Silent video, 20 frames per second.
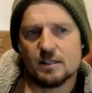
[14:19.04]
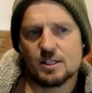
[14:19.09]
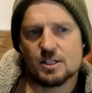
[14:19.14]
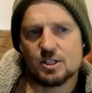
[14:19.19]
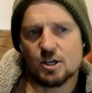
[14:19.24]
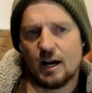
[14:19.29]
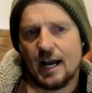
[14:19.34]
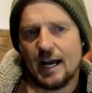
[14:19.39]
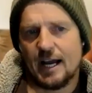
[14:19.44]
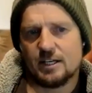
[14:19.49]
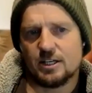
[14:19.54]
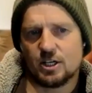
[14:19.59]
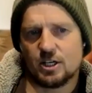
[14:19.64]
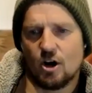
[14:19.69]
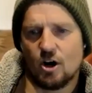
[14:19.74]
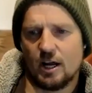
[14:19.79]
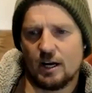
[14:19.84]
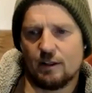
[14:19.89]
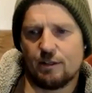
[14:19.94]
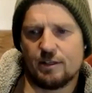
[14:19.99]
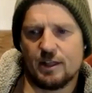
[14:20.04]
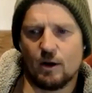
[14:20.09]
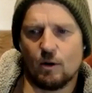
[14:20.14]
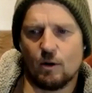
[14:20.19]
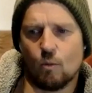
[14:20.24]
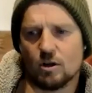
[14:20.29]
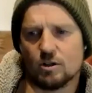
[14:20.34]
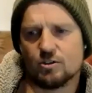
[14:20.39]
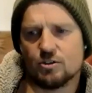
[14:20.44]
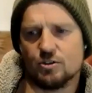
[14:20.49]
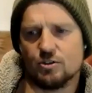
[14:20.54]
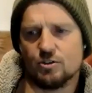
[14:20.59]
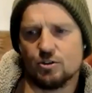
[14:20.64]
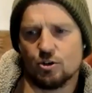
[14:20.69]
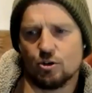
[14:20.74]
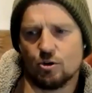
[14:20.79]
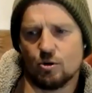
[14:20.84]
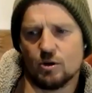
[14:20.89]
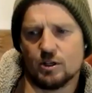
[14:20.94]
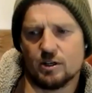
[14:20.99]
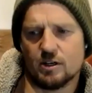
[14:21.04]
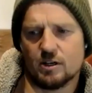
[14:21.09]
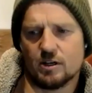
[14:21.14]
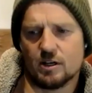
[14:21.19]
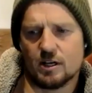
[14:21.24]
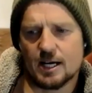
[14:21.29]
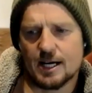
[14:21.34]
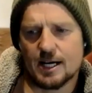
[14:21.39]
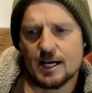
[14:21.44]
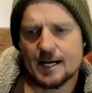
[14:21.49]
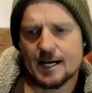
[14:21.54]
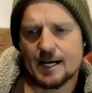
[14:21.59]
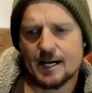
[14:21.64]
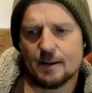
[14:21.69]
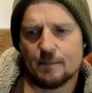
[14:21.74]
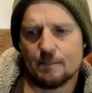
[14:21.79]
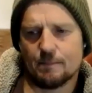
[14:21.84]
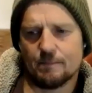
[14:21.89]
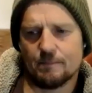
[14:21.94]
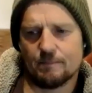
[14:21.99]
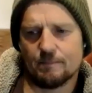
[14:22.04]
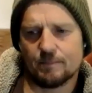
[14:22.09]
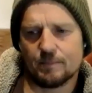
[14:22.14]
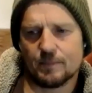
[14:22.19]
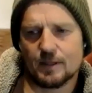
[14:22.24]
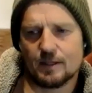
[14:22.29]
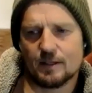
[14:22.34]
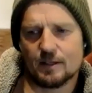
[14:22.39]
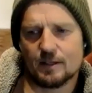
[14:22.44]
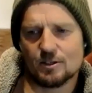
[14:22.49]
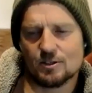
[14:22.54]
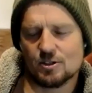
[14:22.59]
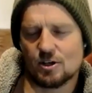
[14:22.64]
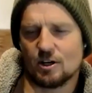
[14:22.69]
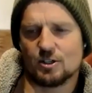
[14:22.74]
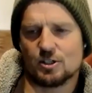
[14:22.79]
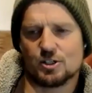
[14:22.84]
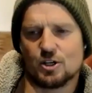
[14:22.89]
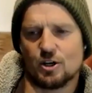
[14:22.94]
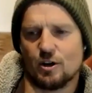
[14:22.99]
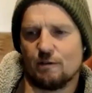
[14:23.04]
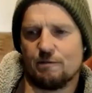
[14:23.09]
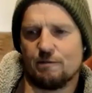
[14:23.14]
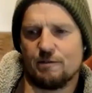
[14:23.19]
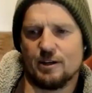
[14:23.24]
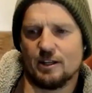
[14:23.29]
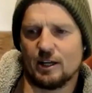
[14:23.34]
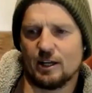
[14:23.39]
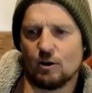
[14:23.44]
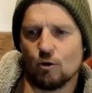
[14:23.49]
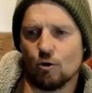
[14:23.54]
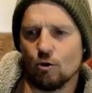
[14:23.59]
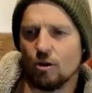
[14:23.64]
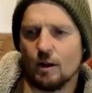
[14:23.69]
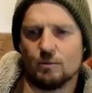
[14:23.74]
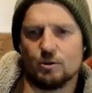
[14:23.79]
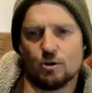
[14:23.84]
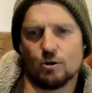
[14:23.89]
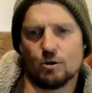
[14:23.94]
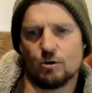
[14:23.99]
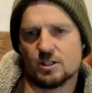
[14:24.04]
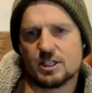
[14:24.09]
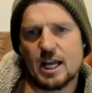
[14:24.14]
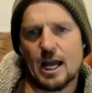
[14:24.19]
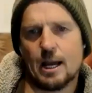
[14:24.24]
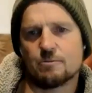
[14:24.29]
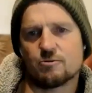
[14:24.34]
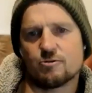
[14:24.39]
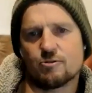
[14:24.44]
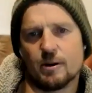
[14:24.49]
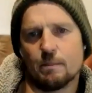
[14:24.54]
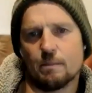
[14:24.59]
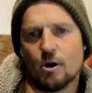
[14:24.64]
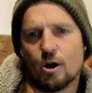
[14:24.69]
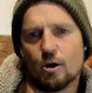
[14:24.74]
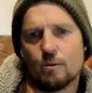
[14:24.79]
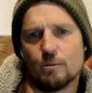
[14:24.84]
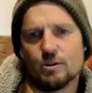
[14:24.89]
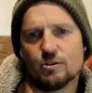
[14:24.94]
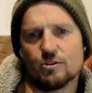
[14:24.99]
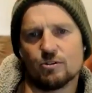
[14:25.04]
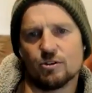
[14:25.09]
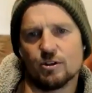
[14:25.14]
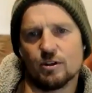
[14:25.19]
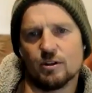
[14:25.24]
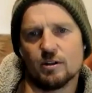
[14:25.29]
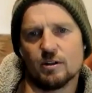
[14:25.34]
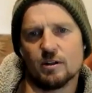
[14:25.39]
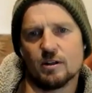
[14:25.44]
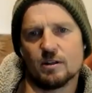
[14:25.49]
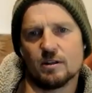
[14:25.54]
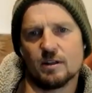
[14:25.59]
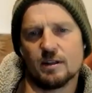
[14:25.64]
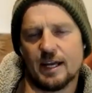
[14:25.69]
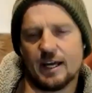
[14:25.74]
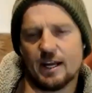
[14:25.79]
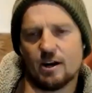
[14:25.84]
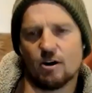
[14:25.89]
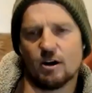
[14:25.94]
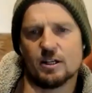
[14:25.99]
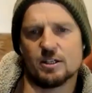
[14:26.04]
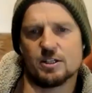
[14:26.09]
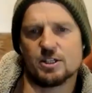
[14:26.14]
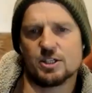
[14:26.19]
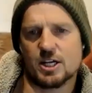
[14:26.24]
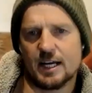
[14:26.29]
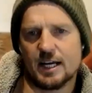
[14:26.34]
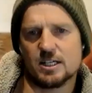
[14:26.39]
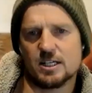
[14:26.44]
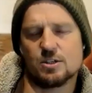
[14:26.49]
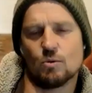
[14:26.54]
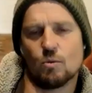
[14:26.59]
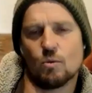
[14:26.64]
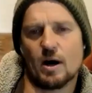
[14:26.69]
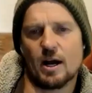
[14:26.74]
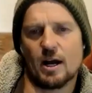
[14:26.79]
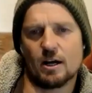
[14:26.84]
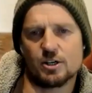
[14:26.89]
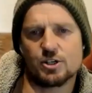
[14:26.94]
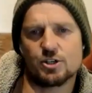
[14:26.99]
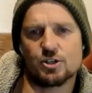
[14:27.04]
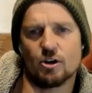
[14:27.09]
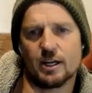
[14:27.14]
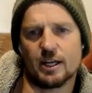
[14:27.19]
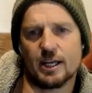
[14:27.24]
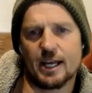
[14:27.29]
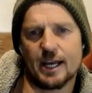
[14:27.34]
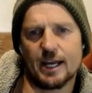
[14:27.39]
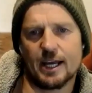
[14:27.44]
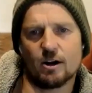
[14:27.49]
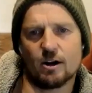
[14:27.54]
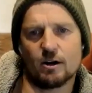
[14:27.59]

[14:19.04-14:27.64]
So I had to kind of think what to do. And because I just got a feeling all I'm doing is capturing moments. And then I'd changed the way I shot again.